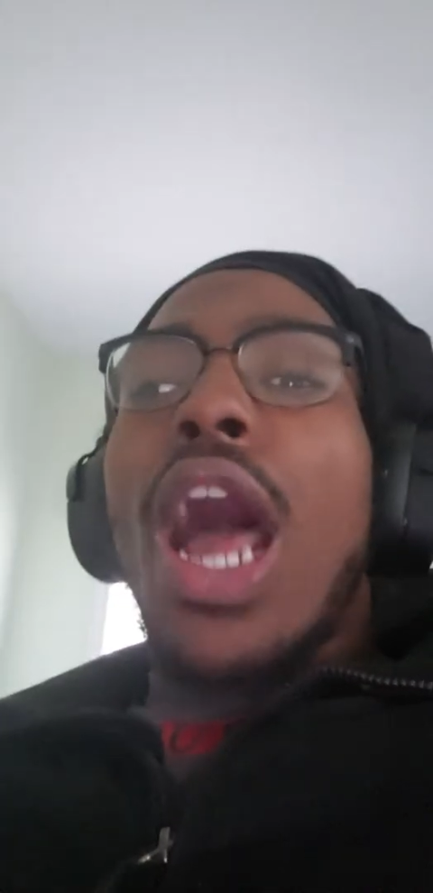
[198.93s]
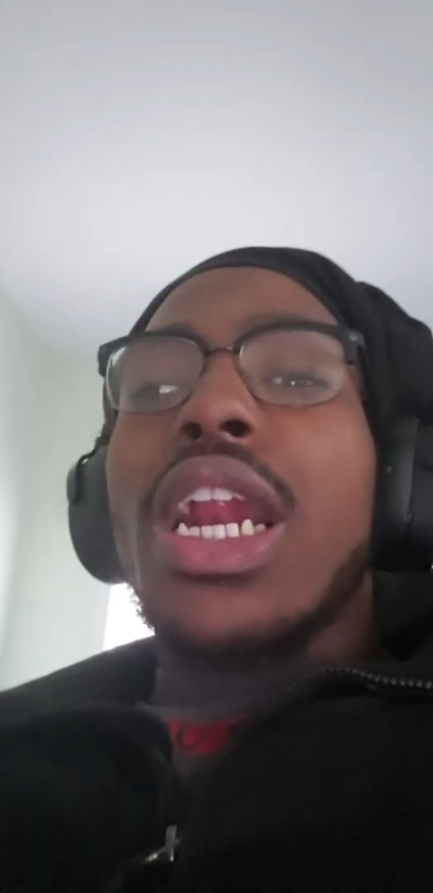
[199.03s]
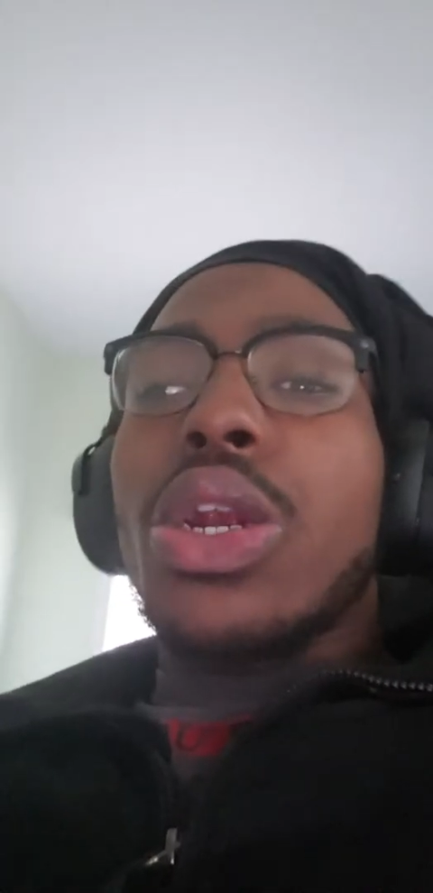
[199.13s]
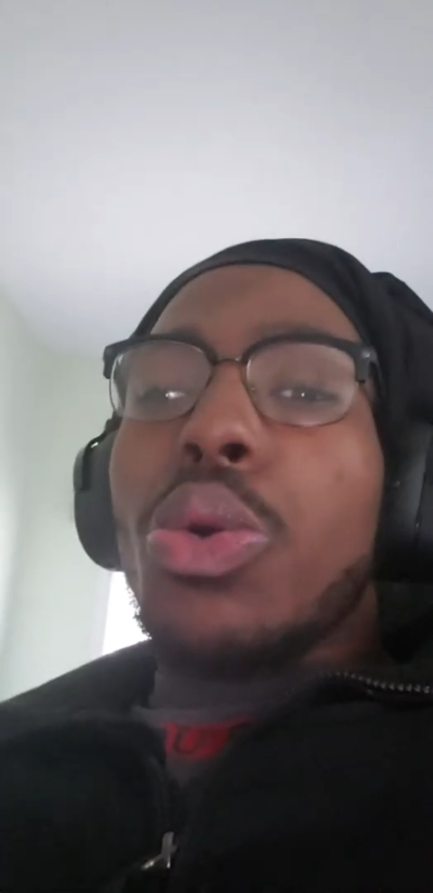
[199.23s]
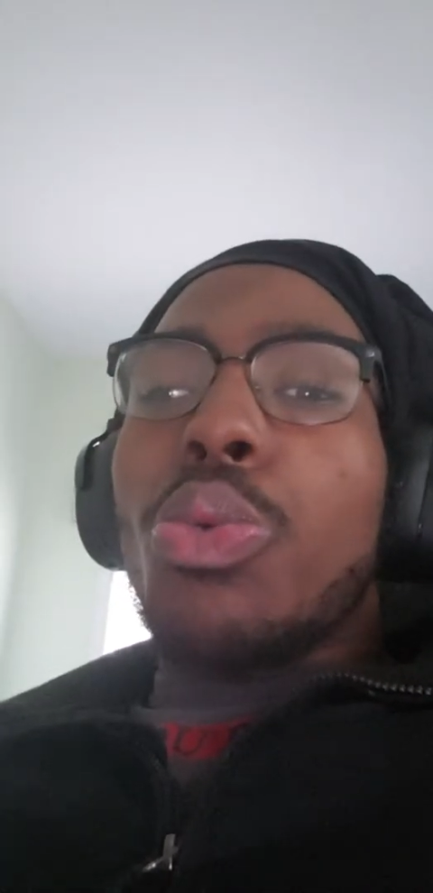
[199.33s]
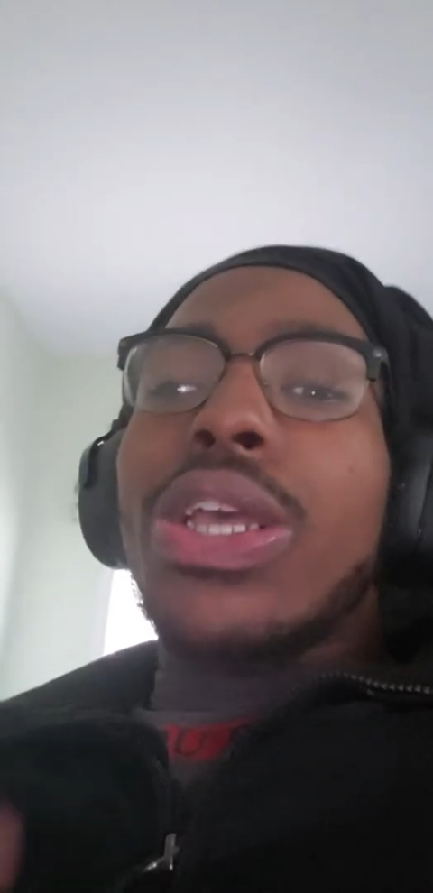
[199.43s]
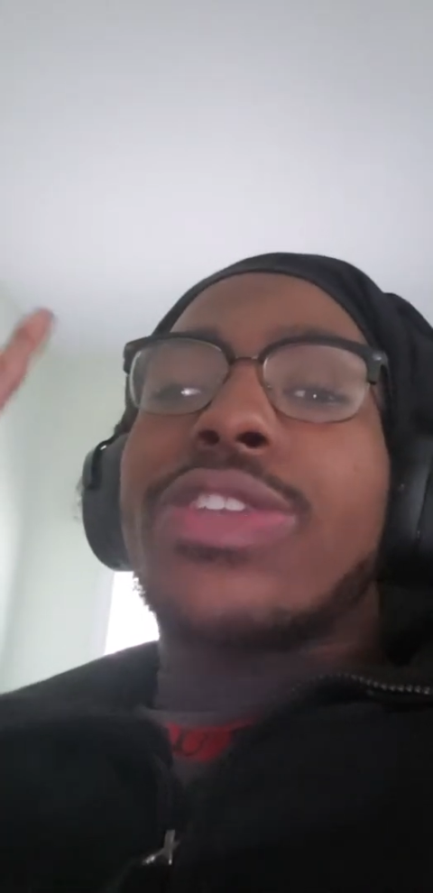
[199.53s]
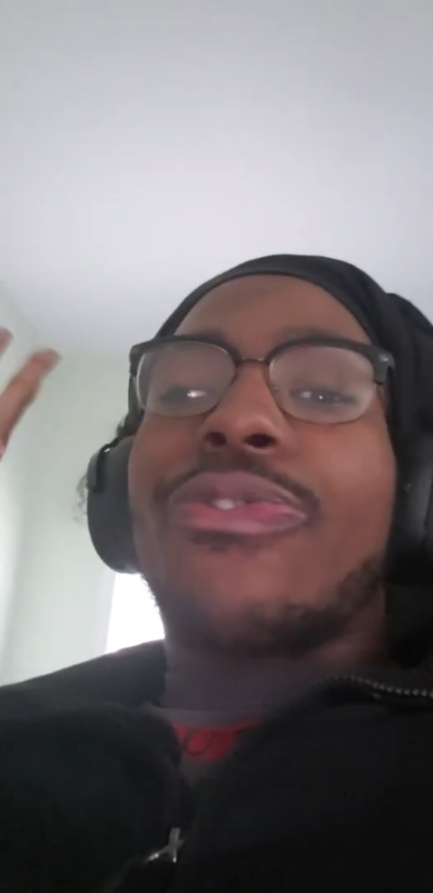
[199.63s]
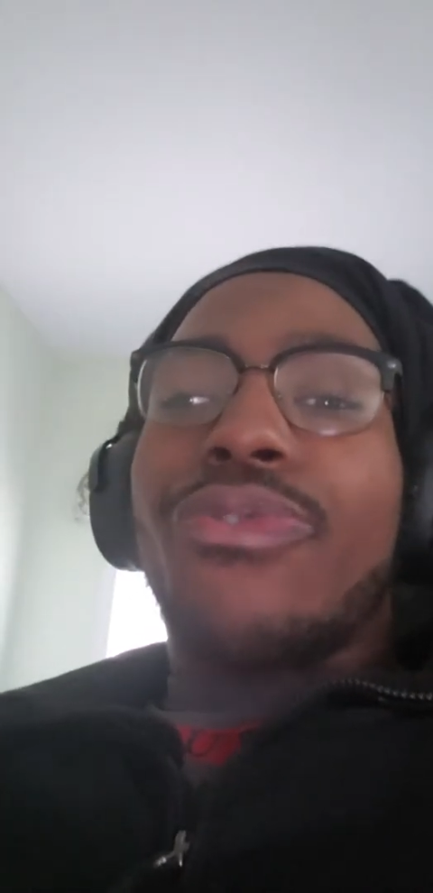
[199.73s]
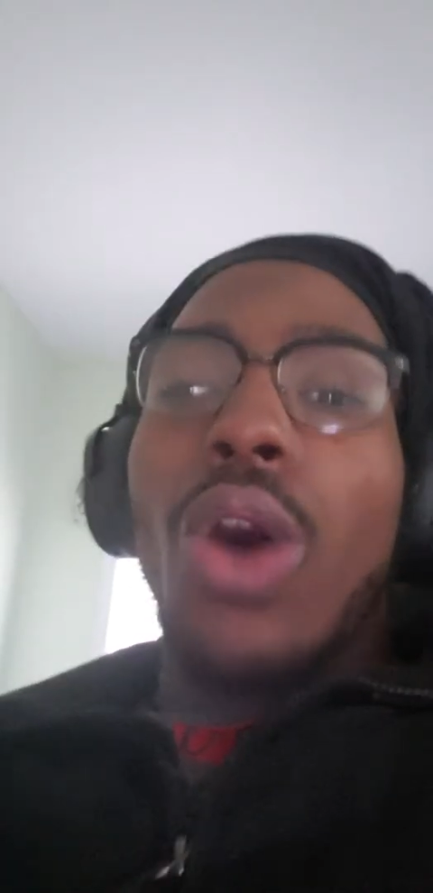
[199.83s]
how to do
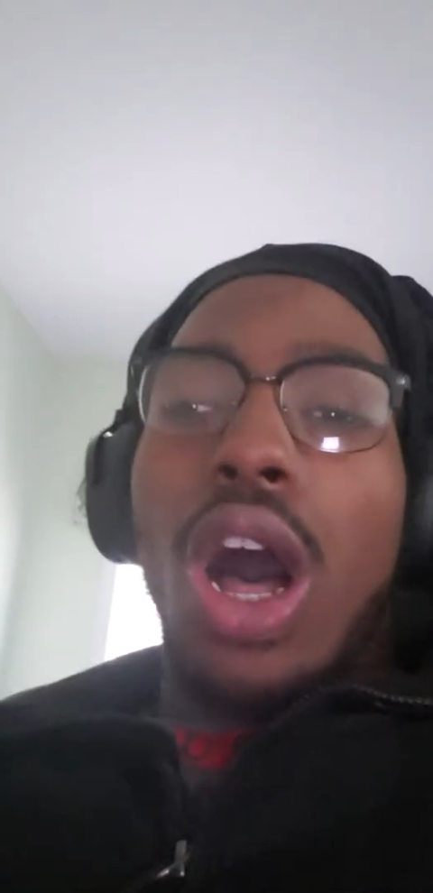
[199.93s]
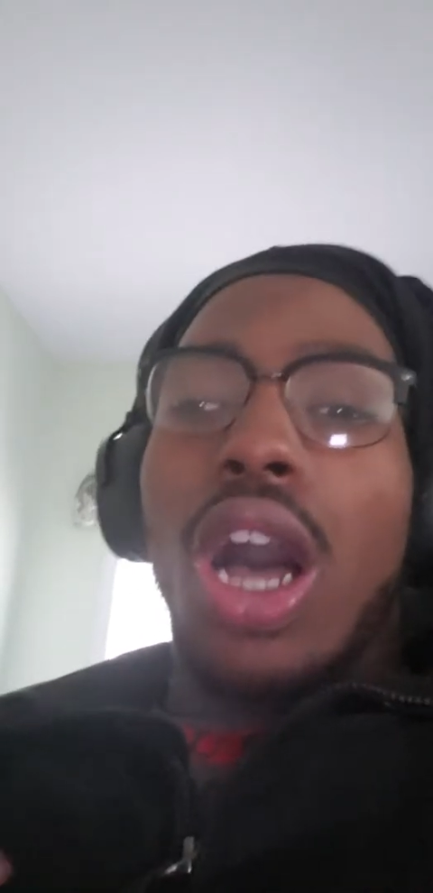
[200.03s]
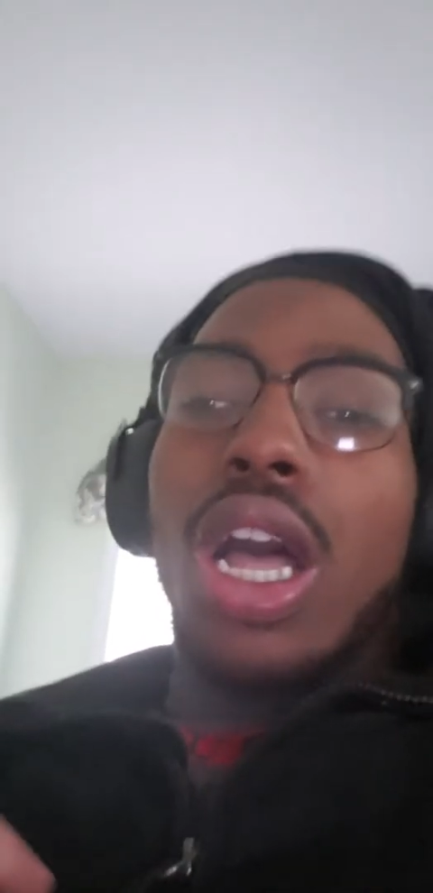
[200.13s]
is fuck.